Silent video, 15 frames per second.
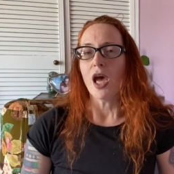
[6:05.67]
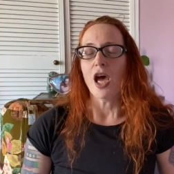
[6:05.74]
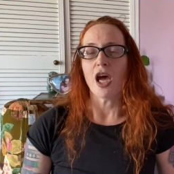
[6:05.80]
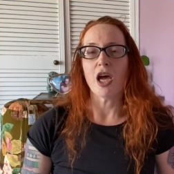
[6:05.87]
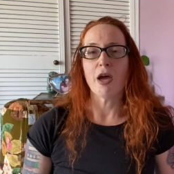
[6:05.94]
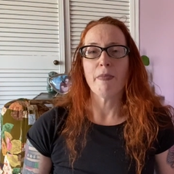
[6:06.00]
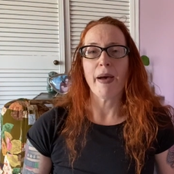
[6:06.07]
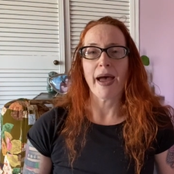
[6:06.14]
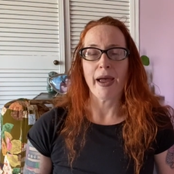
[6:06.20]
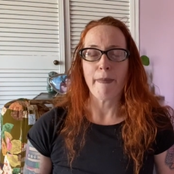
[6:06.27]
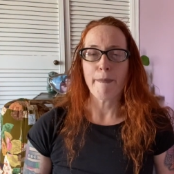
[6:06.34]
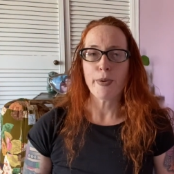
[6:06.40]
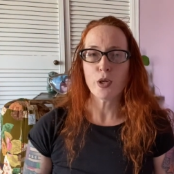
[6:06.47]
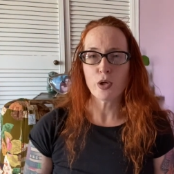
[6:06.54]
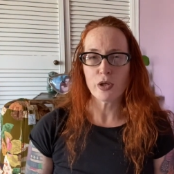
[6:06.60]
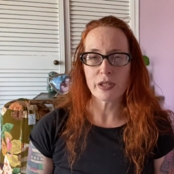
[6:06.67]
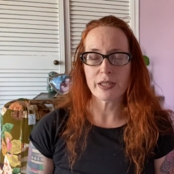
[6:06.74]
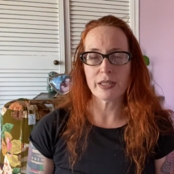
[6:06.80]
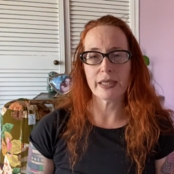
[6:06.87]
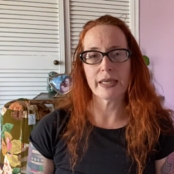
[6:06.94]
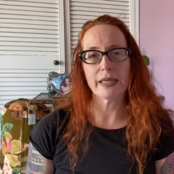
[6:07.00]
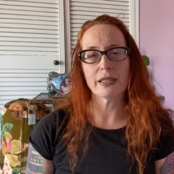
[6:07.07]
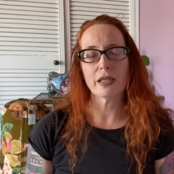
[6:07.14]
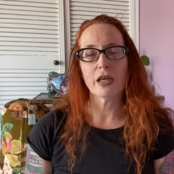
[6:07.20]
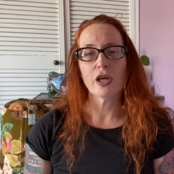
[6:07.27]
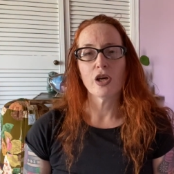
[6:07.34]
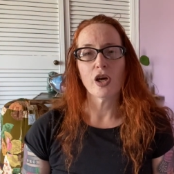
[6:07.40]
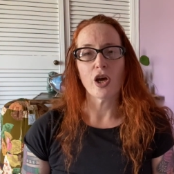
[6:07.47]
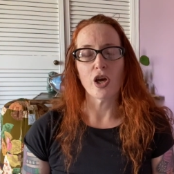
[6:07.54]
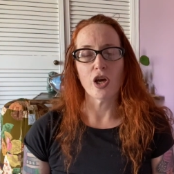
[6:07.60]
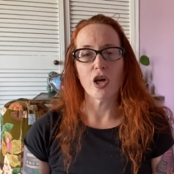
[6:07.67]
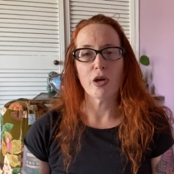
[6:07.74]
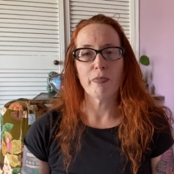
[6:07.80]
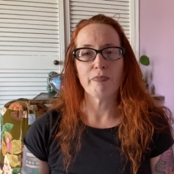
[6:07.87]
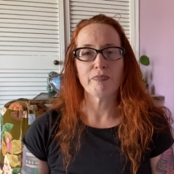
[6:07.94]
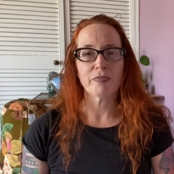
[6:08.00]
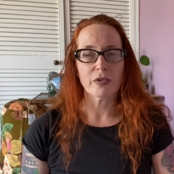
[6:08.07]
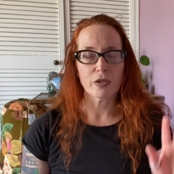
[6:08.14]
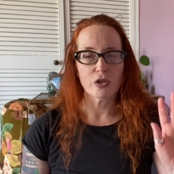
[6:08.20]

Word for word: Um, I posted um,